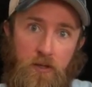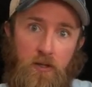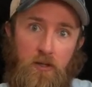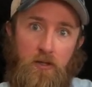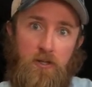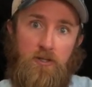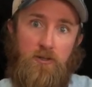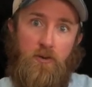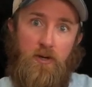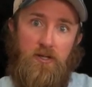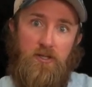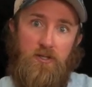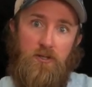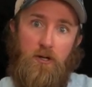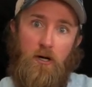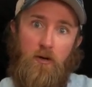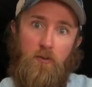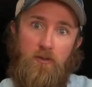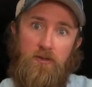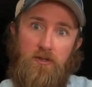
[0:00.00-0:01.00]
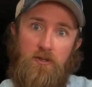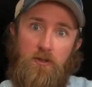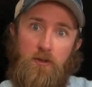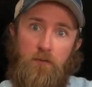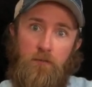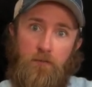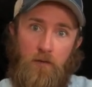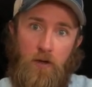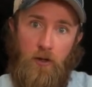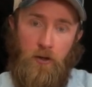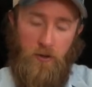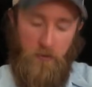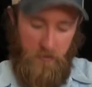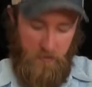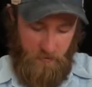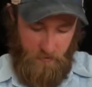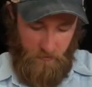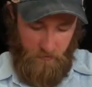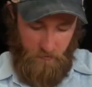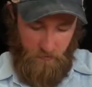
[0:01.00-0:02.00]
So I start with 2
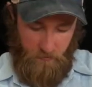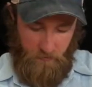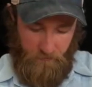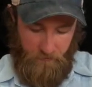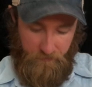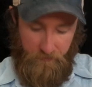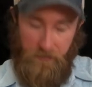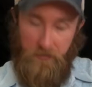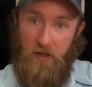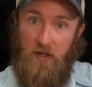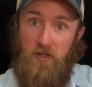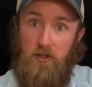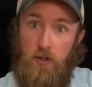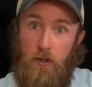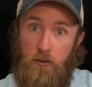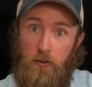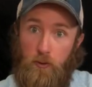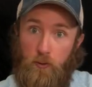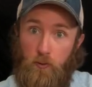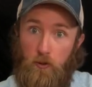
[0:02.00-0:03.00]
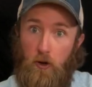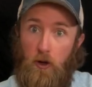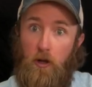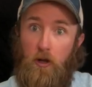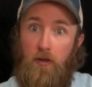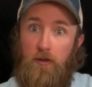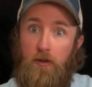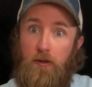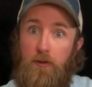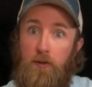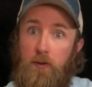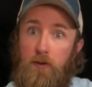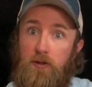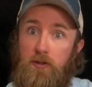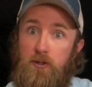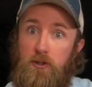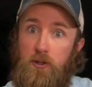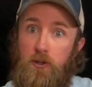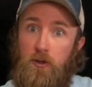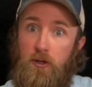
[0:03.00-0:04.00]
fingers. I start the roll on the 3rd
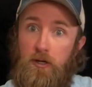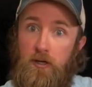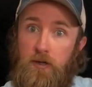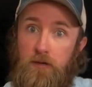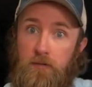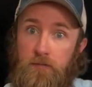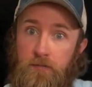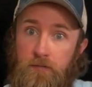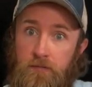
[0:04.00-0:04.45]
string,